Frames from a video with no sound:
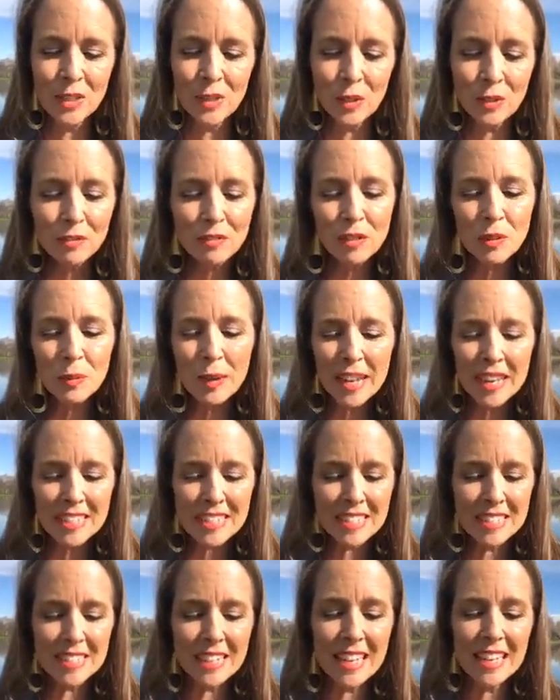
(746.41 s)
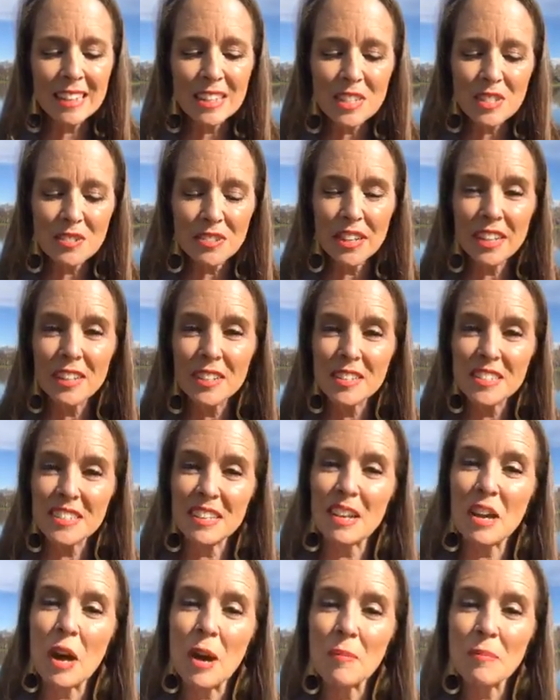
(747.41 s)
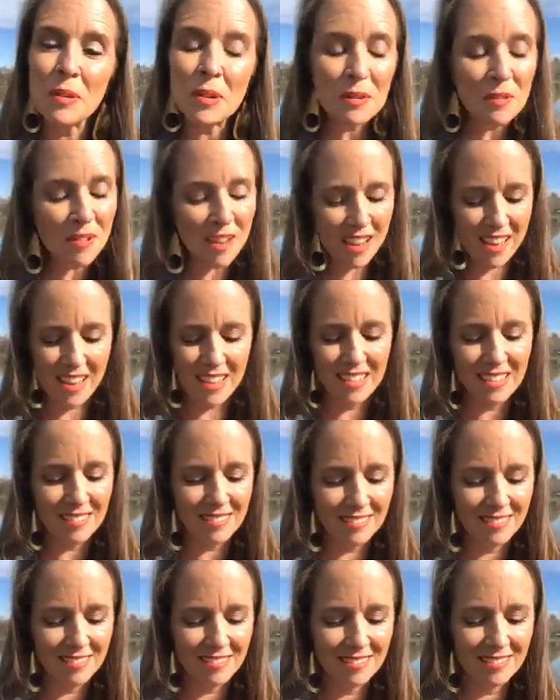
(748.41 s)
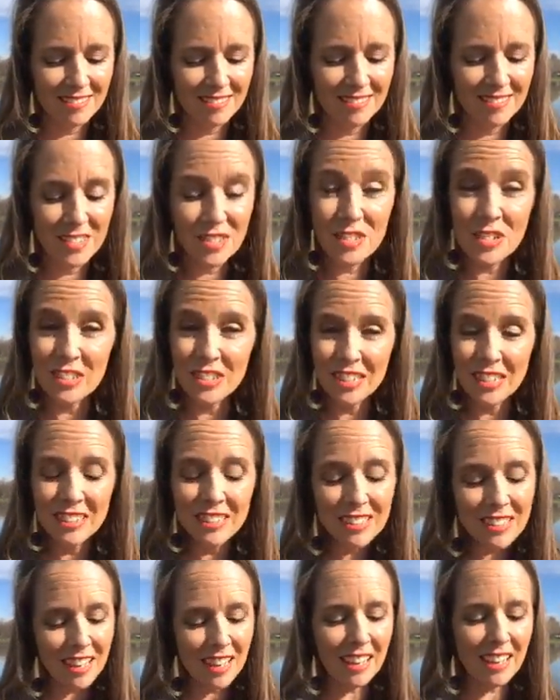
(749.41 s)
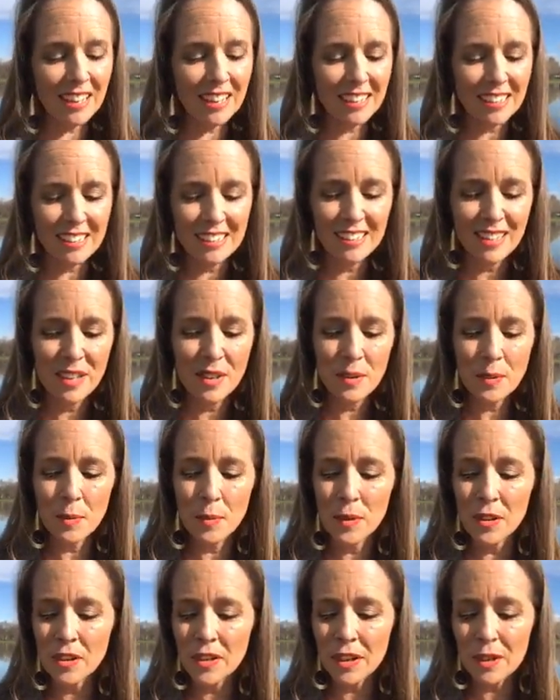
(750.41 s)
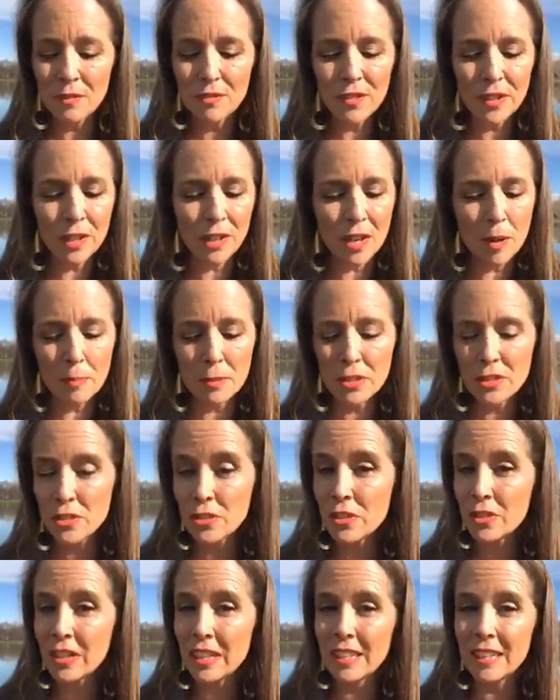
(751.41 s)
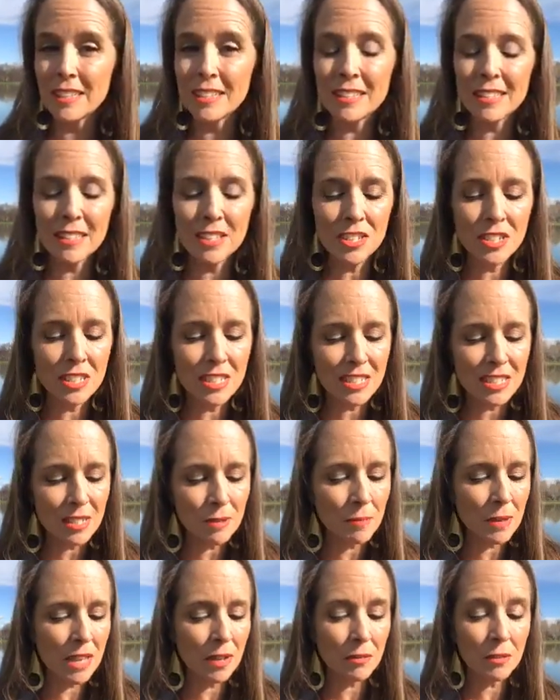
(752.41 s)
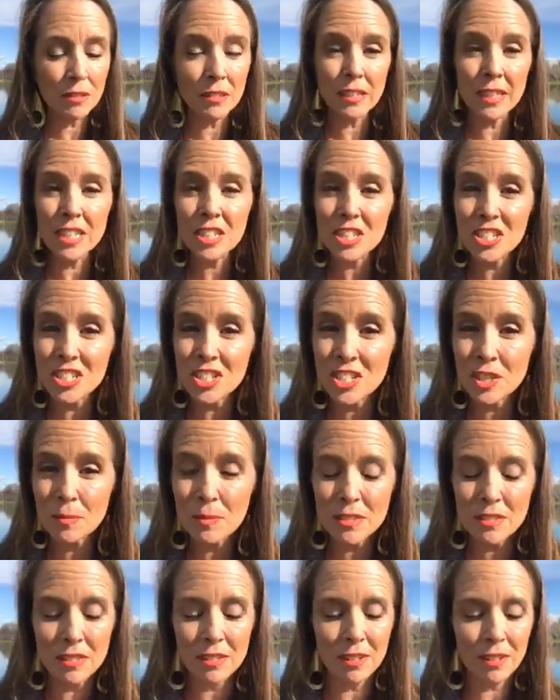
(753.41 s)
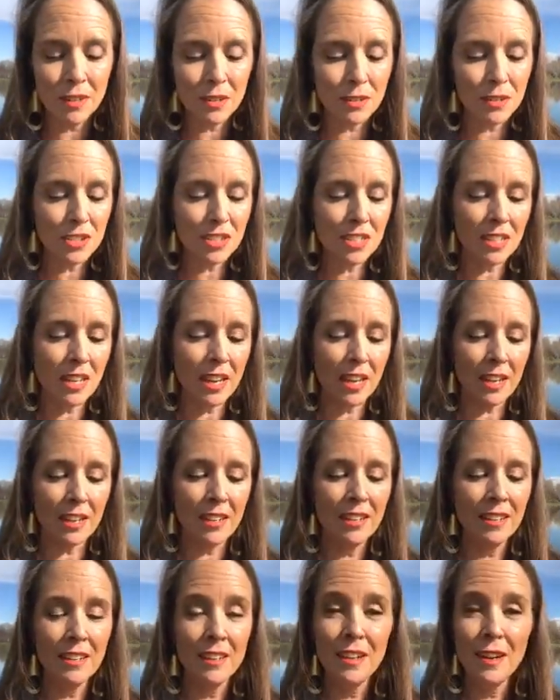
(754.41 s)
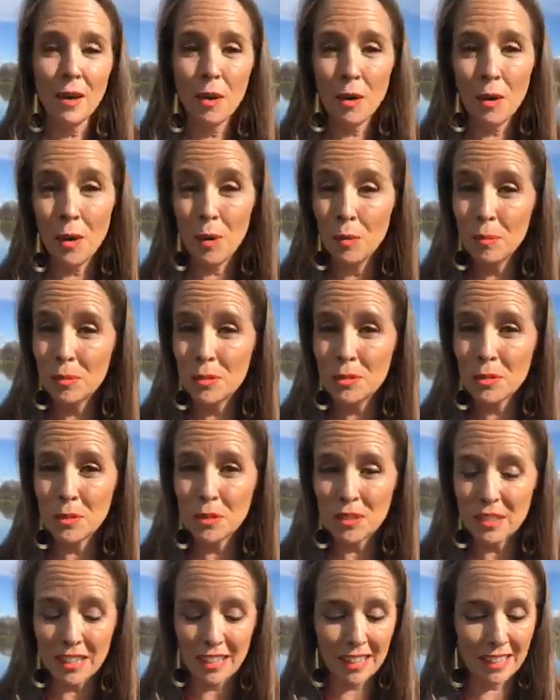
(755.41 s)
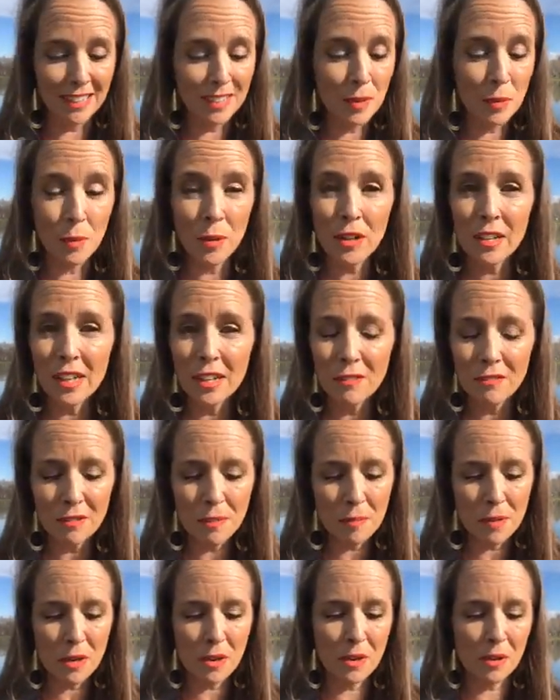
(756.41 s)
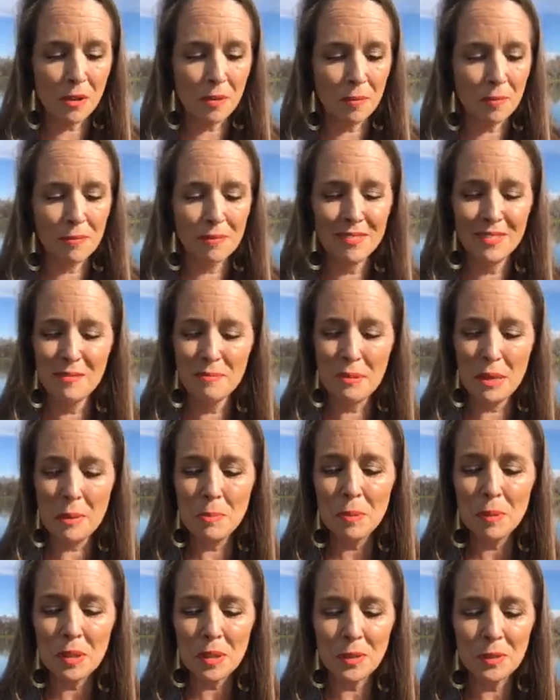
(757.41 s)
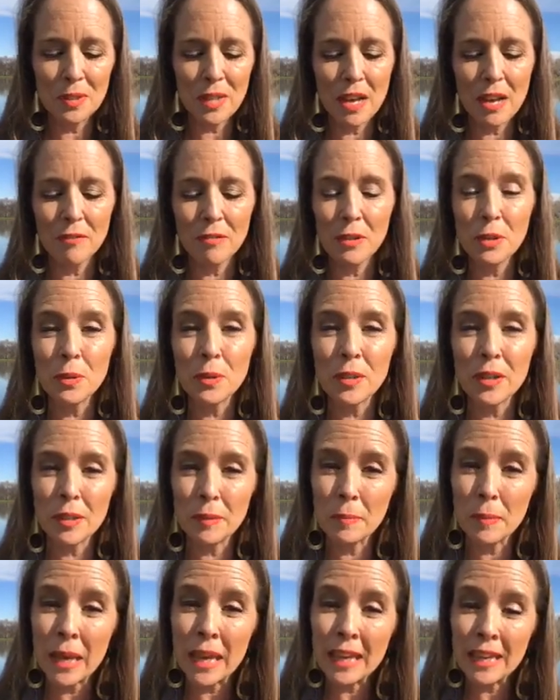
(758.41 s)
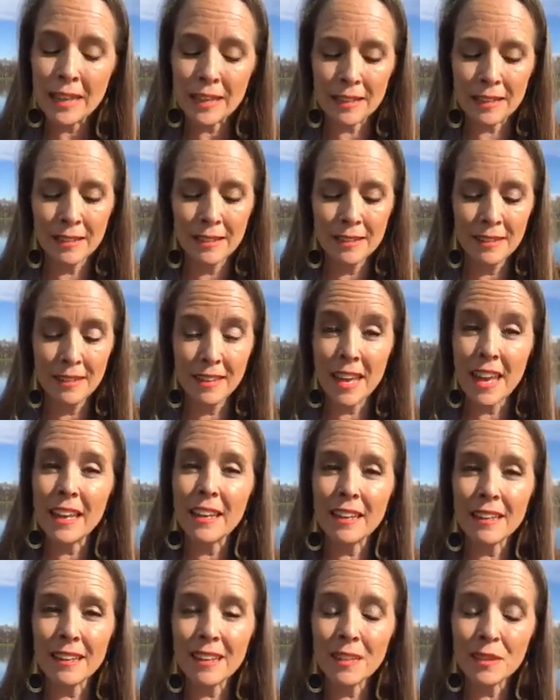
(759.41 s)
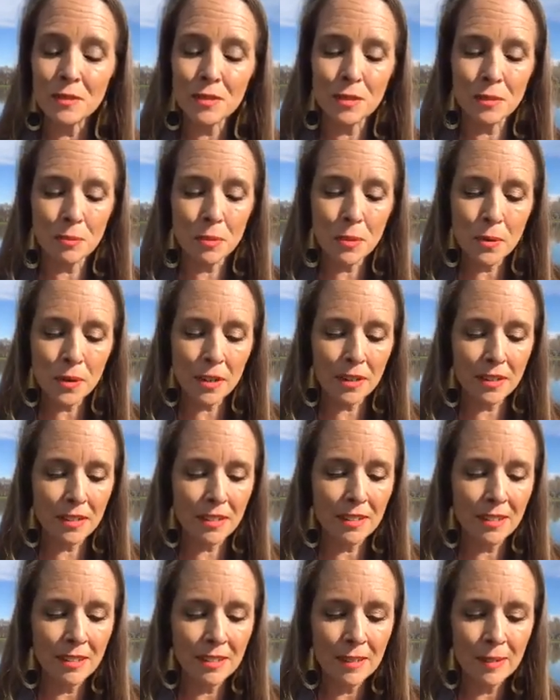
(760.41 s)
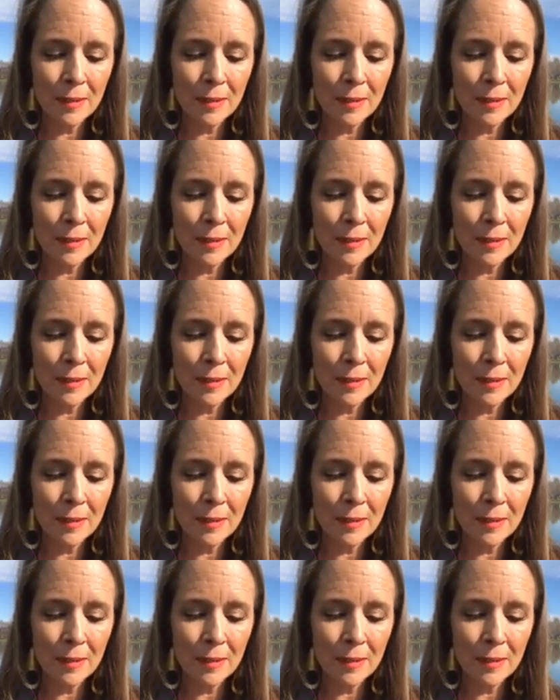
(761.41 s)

Look for ways to take the triggers that come your way during the day worry, fear, opportunity, decisions to make, relationships to negotiate, homeschooling, working from home, people you love who are in pain and in need of support.